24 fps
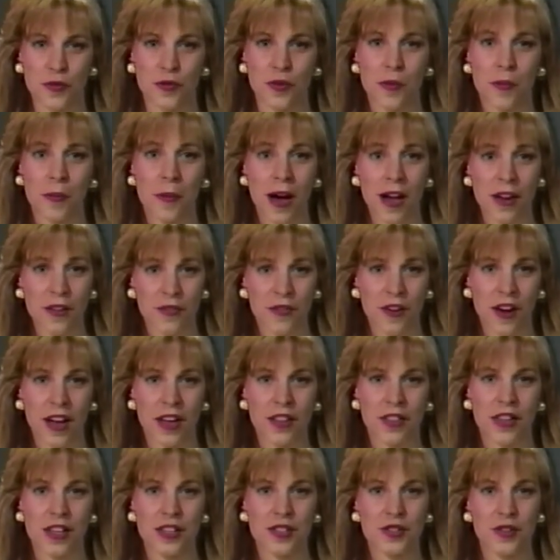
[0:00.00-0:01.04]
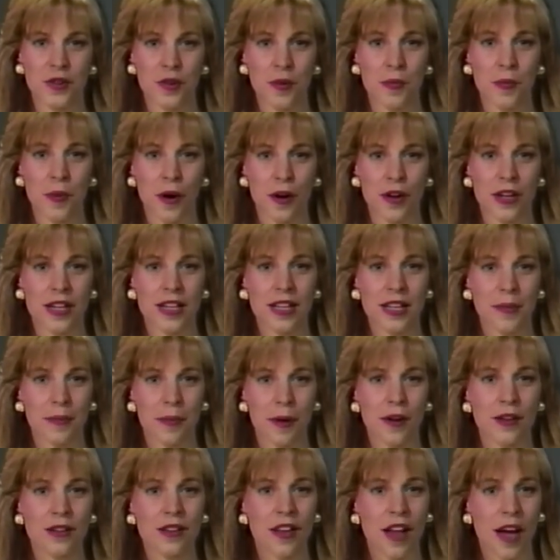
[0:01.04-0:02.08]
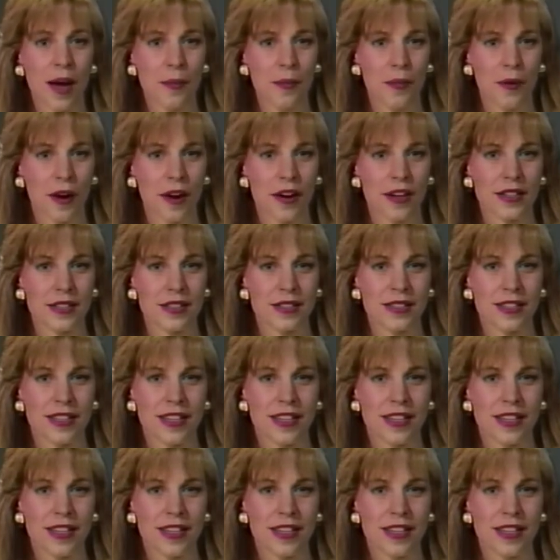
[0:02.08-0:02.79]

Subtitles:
for modifying these third-party clip art libraries.